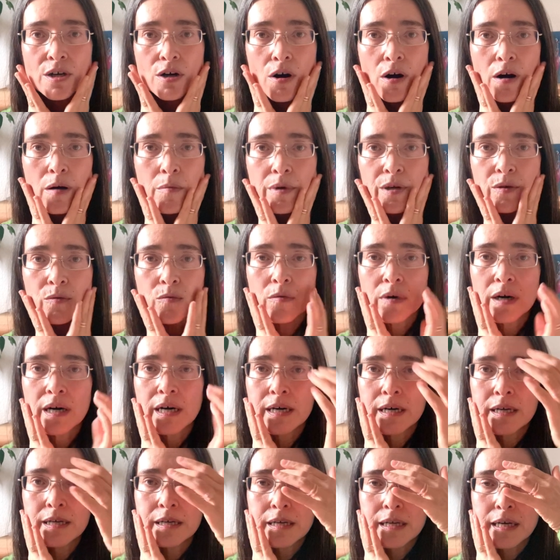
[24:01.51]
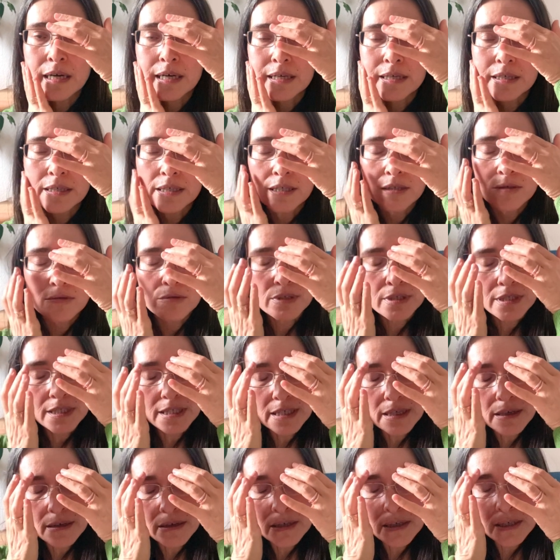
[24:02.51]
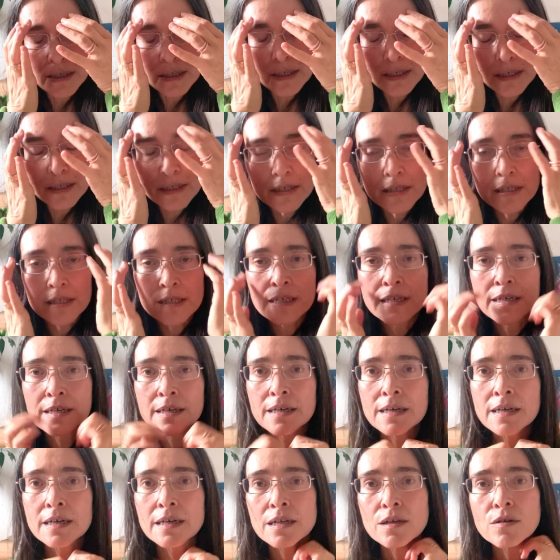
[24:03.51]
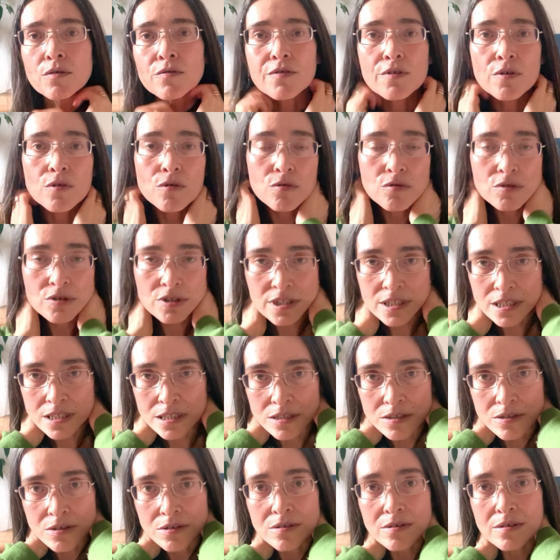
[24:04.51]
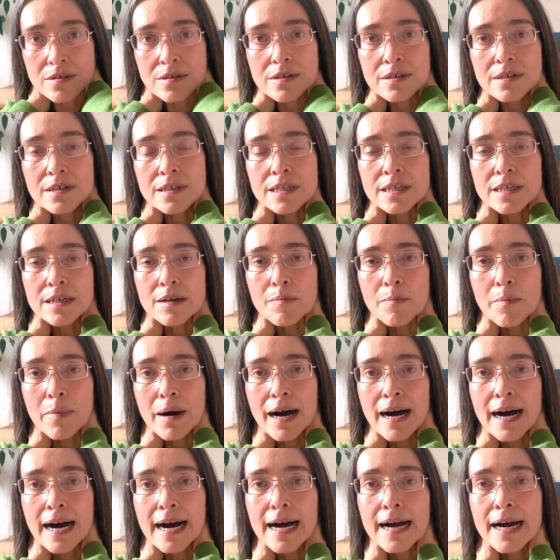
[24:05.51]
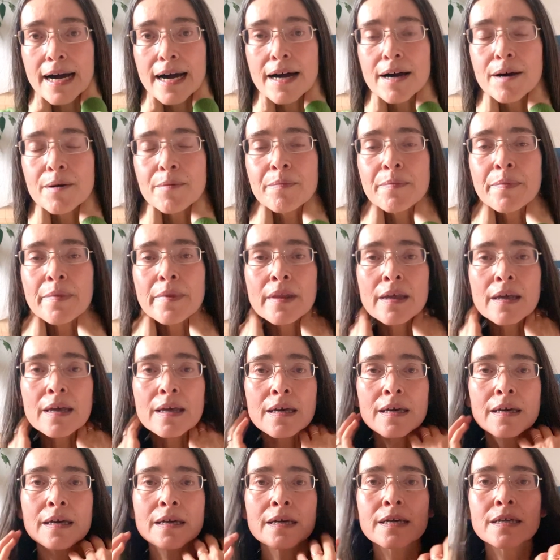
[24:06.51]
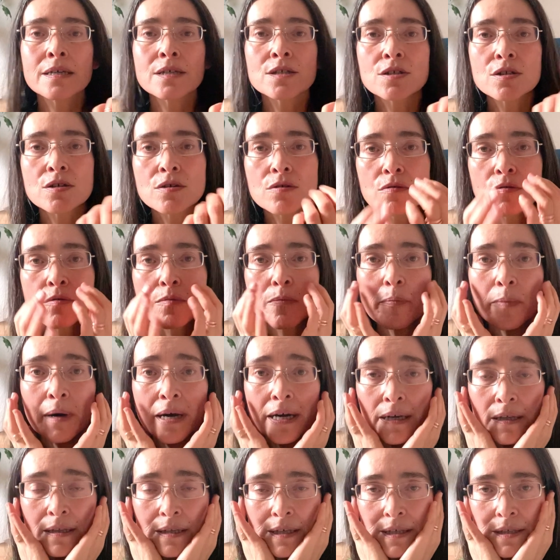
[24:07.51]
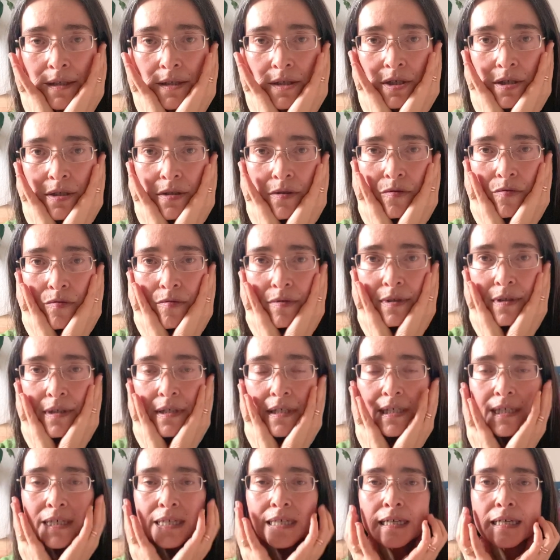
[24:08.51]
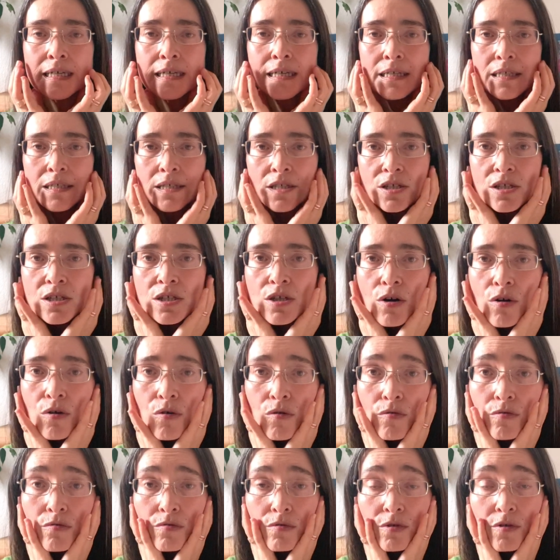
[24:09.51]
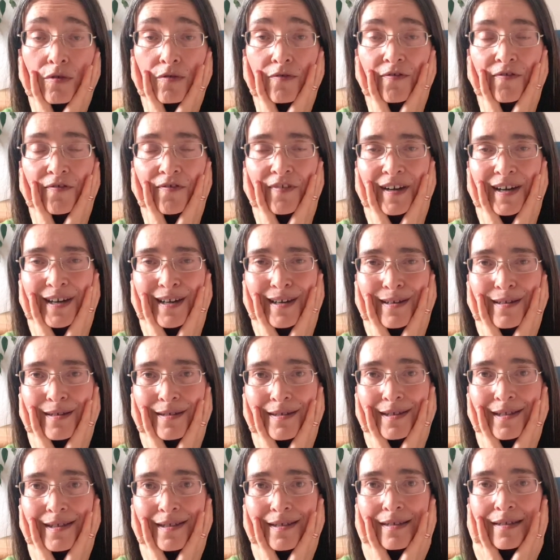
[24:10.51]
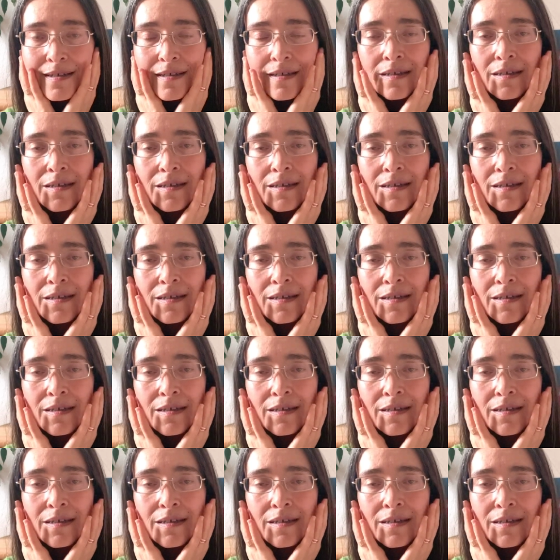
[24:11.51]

common one, and here in the eyes, and of course here the back. So pay attention to it. See, just hold your face.